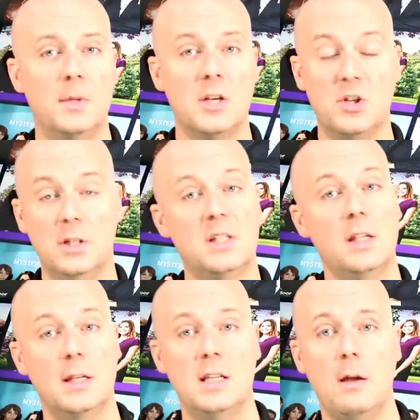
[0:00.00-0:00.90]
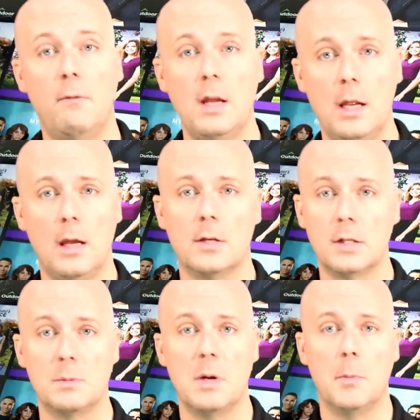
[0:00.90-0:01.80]
Dish's Sling TV.
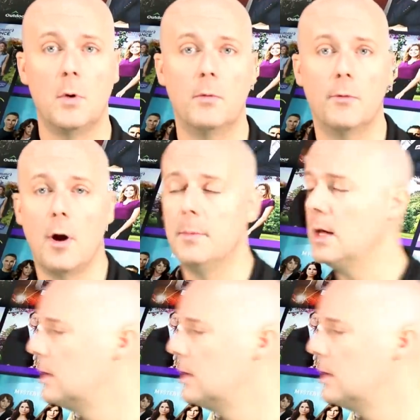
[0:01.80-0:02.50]
So these people from